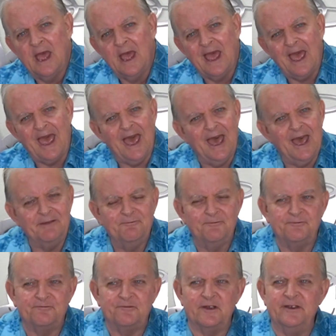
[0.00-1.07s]
Had
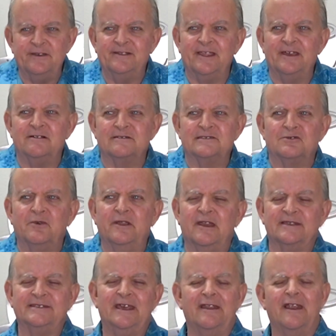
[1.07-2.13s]
very little
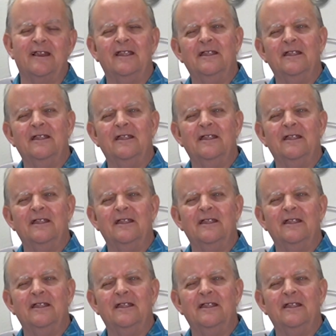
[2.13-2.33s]
sweetness. Had a